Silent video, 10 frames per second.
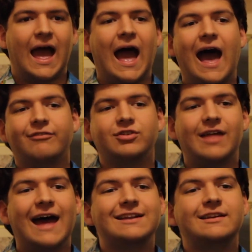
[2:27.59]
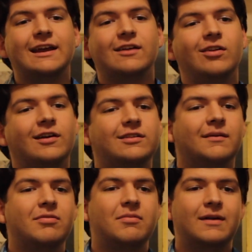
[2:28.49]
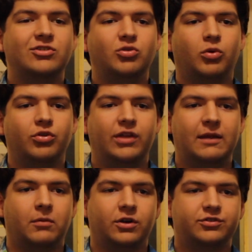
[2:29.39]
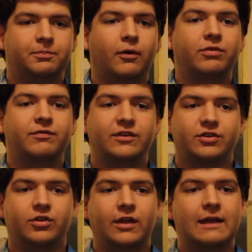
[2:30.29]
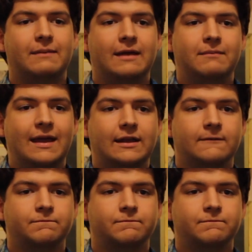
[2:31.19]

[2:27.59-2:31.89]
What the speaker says: After that, take a look at some of the major world landmarks, both physical and man-made.